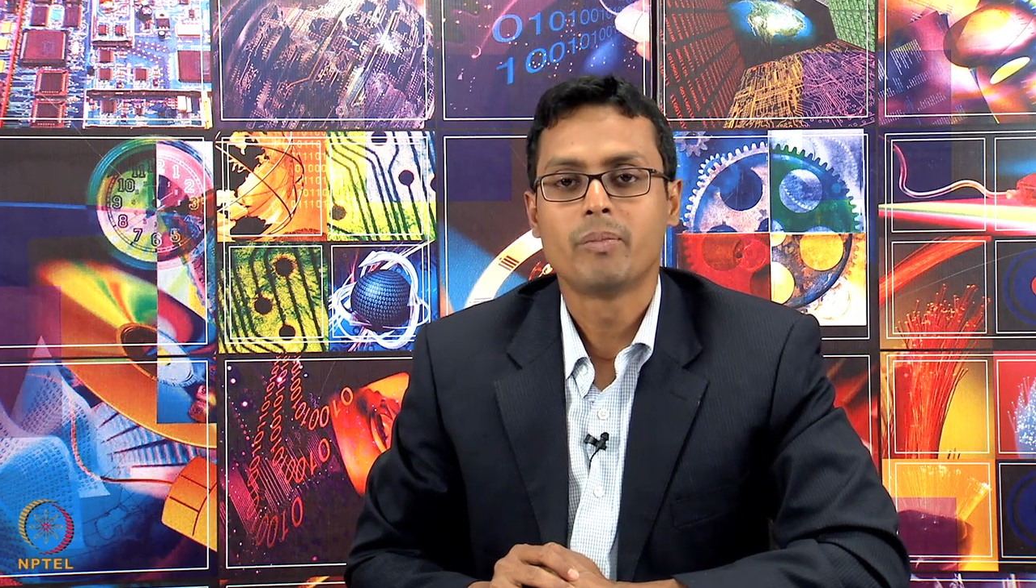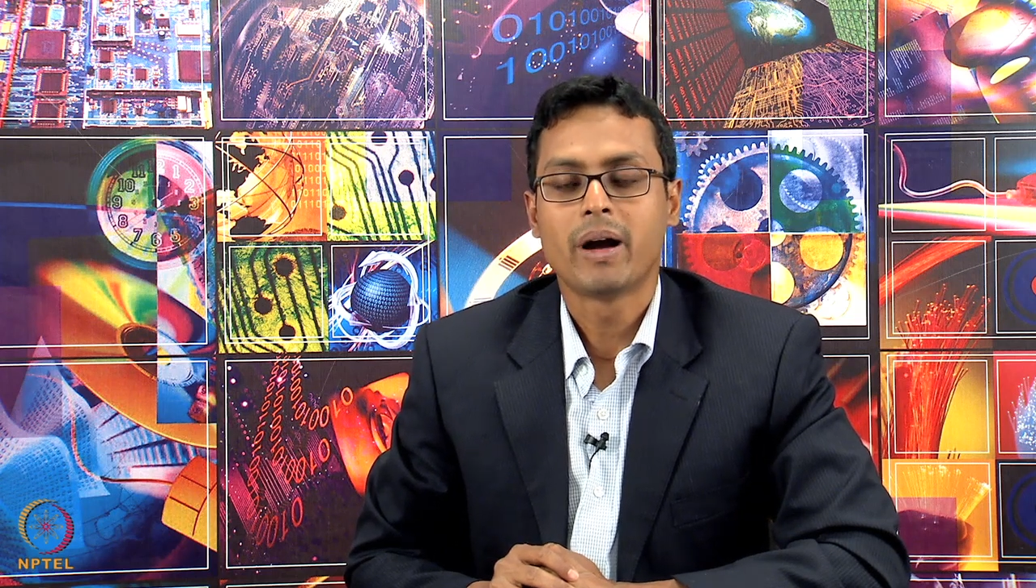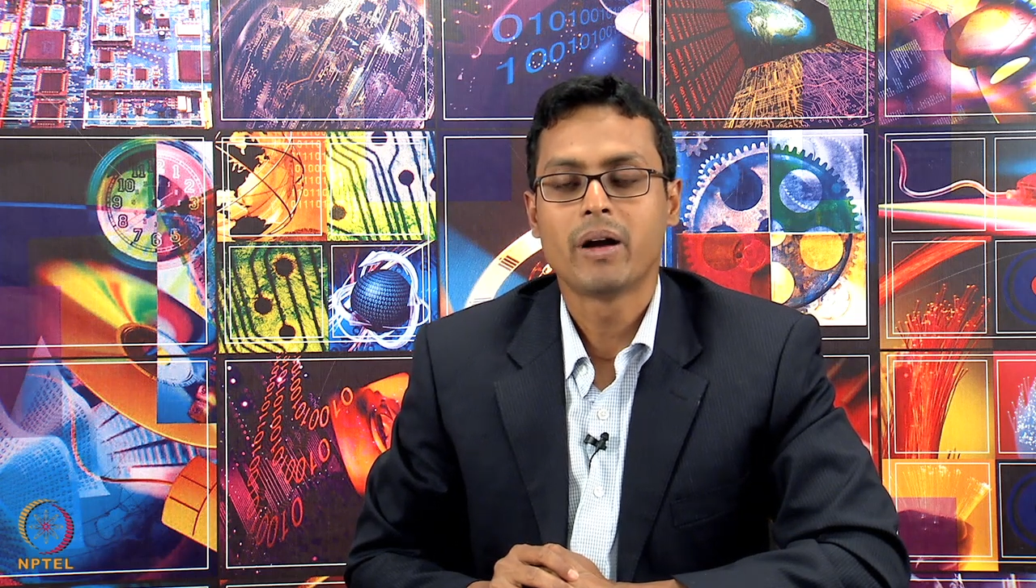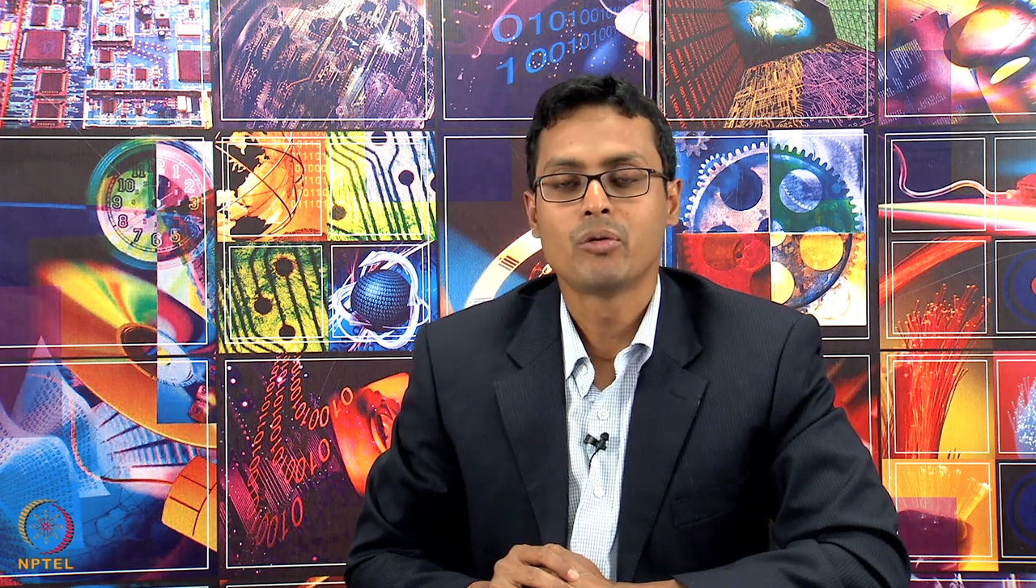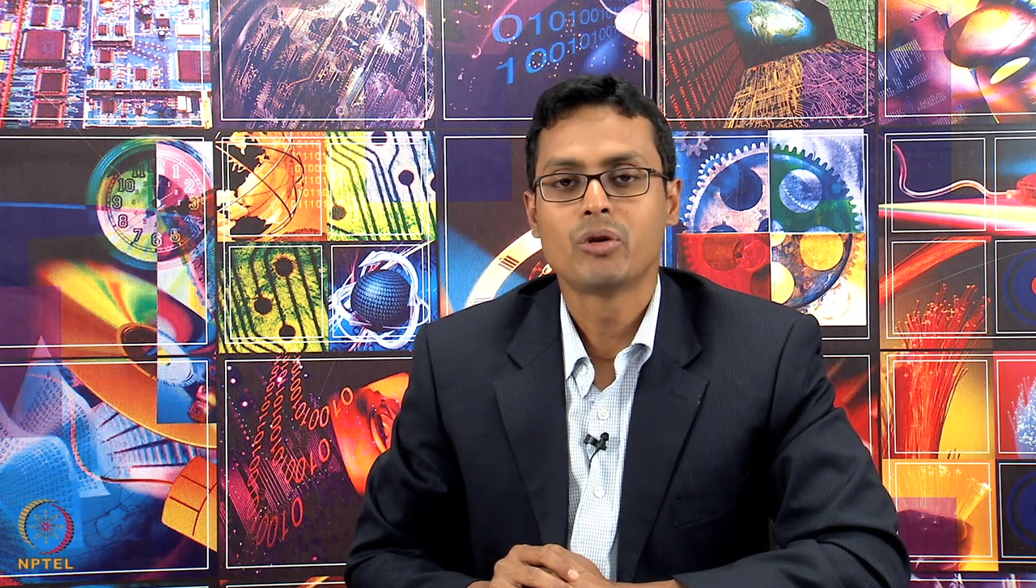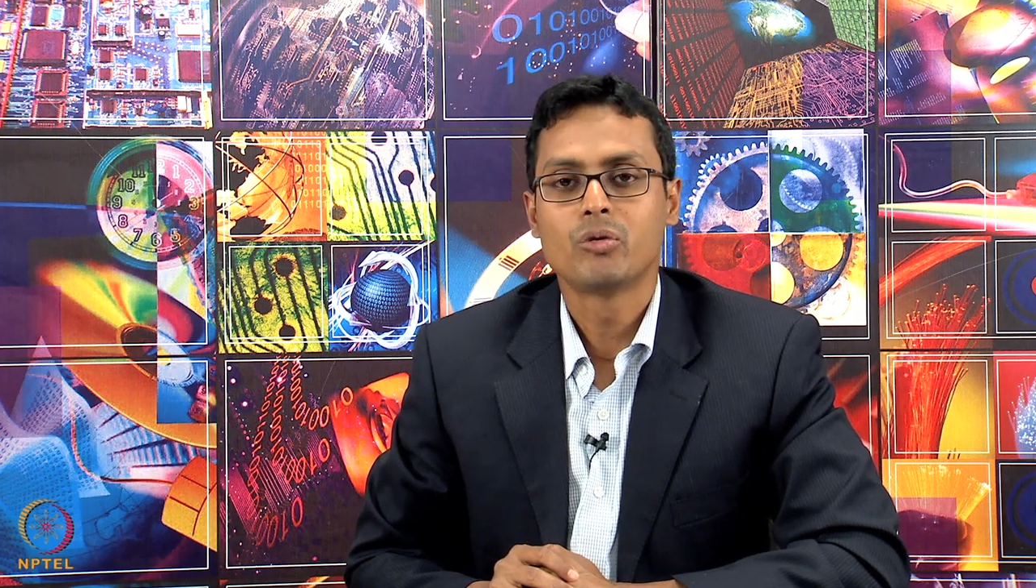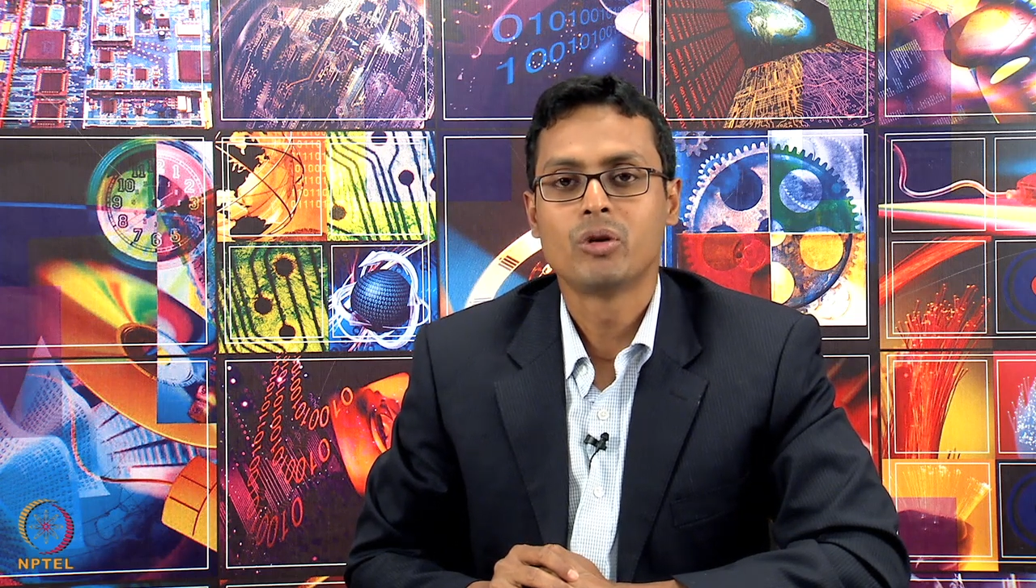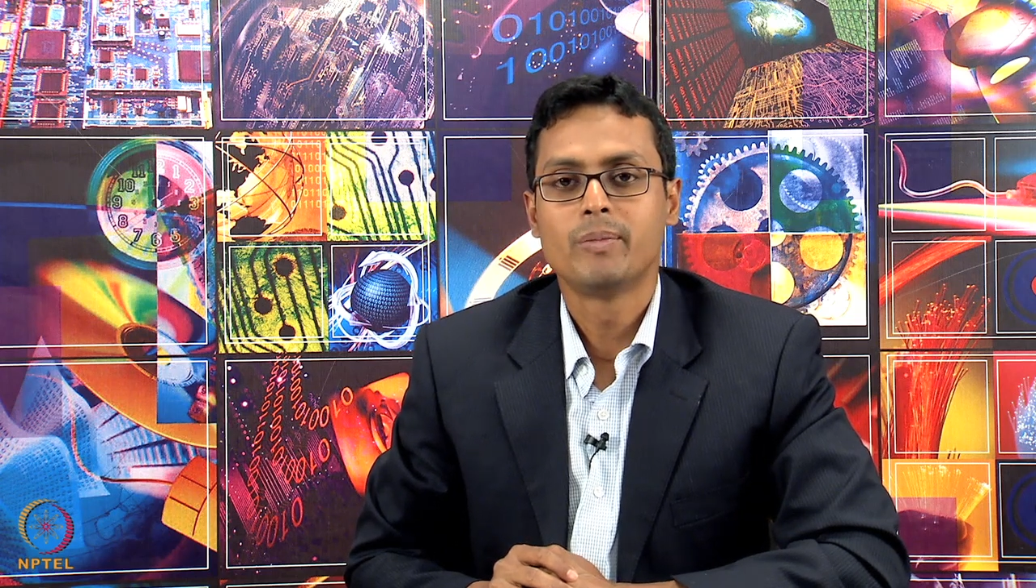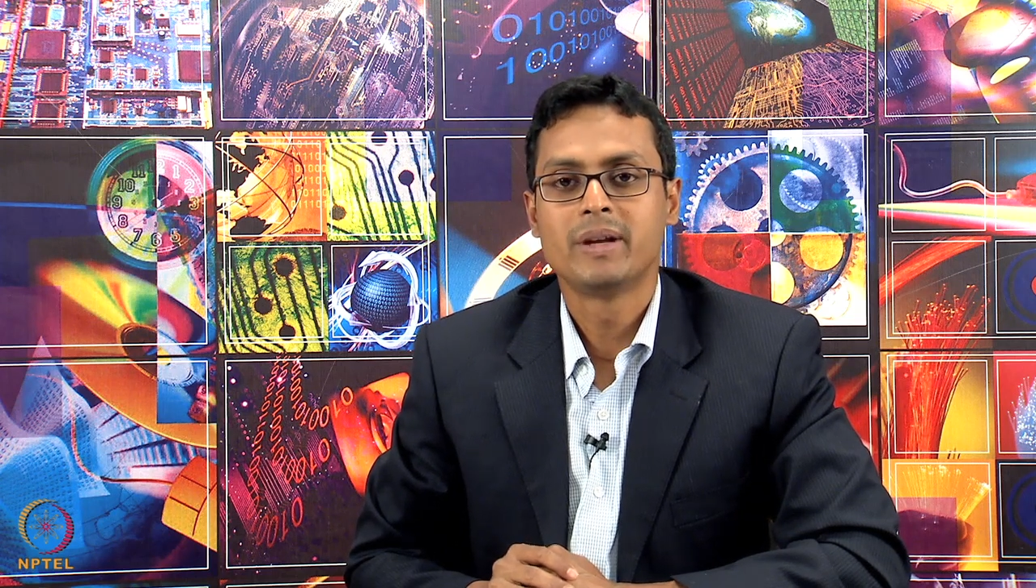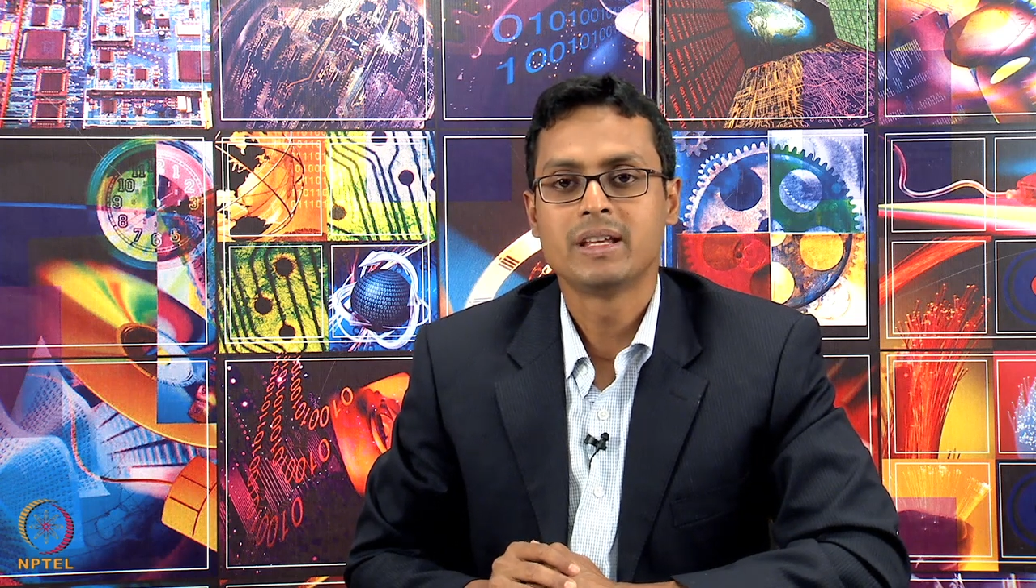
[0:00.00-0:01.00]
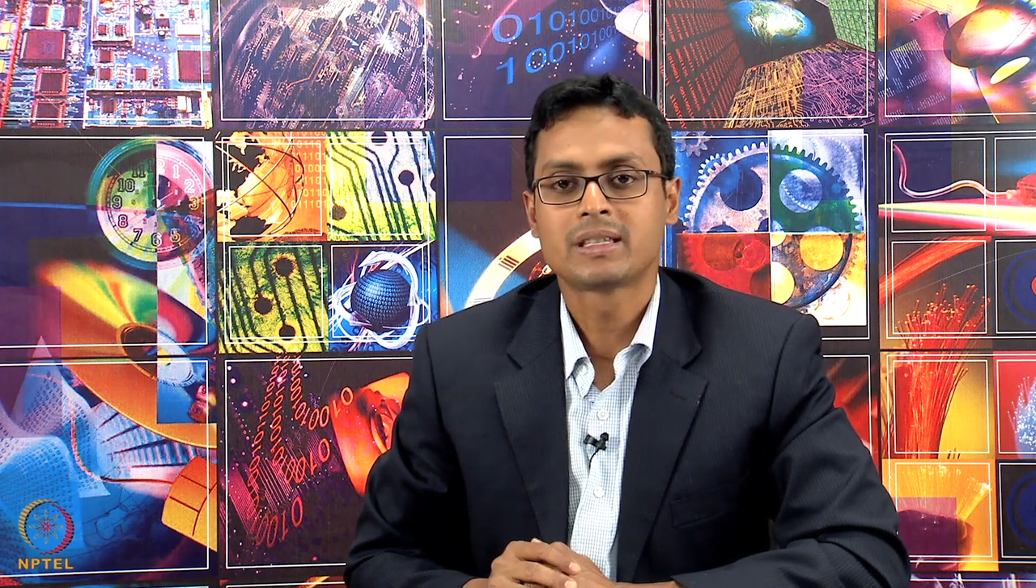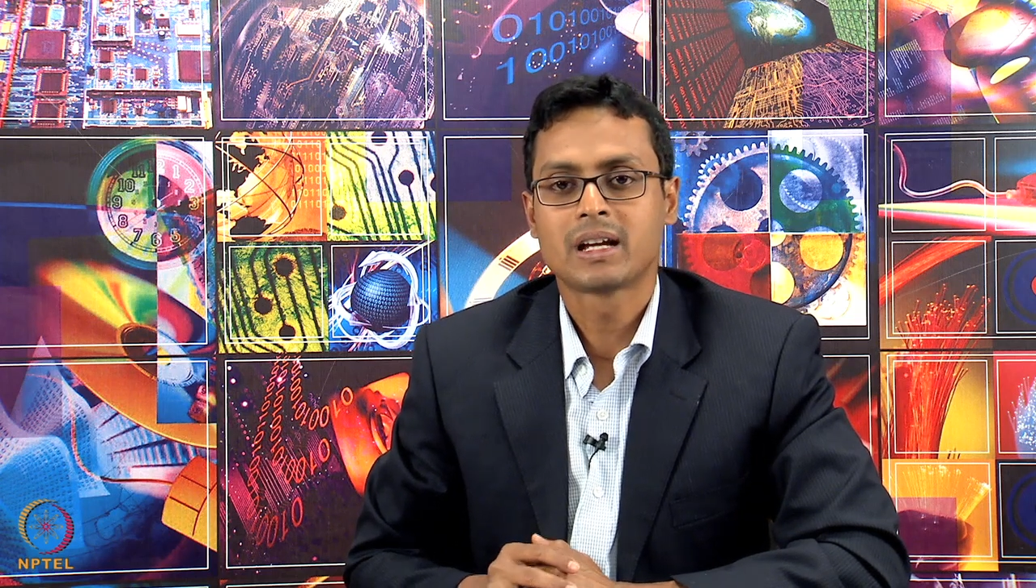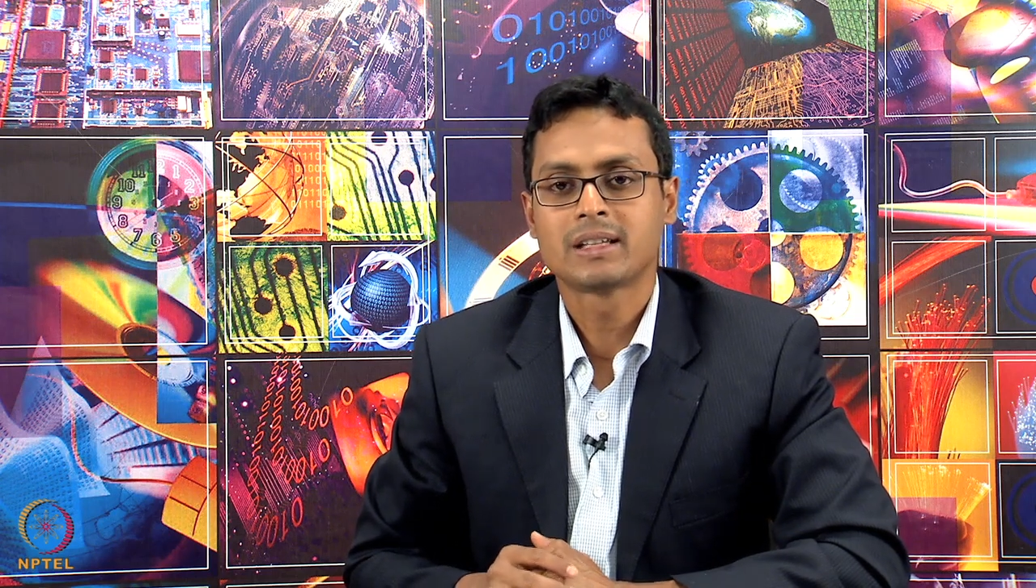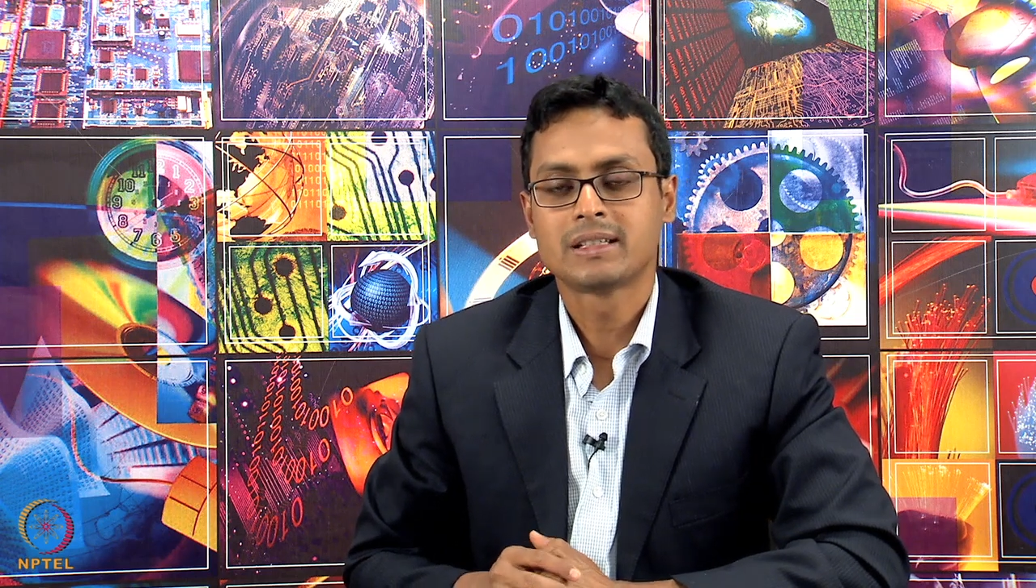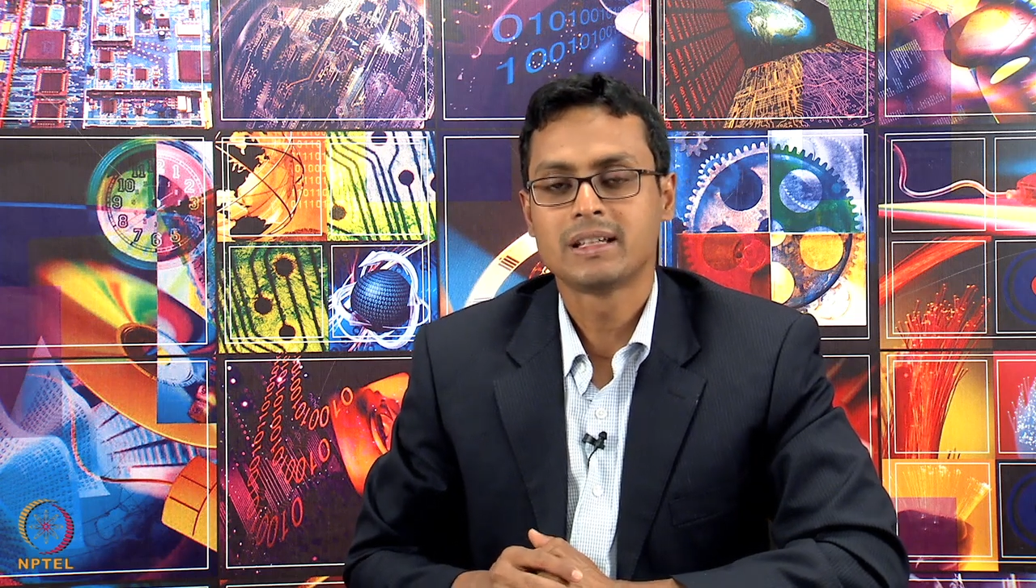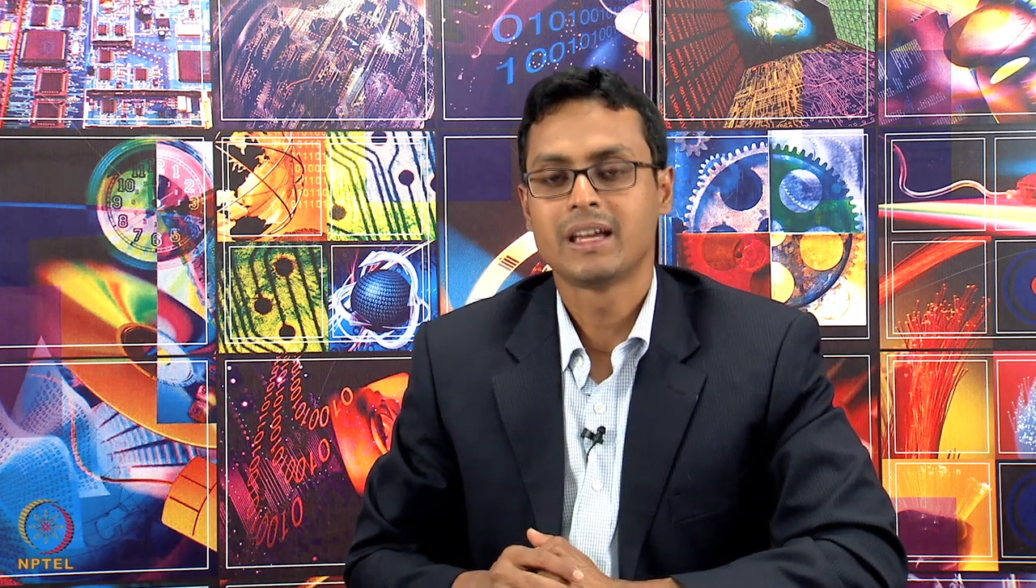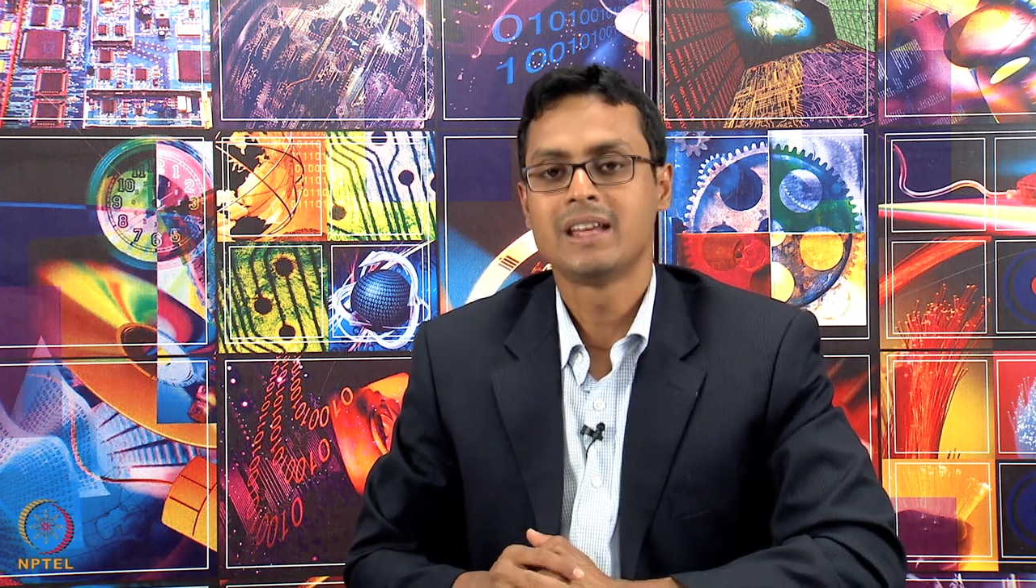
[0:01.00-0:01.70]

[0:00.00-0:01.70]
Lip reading: will be discussing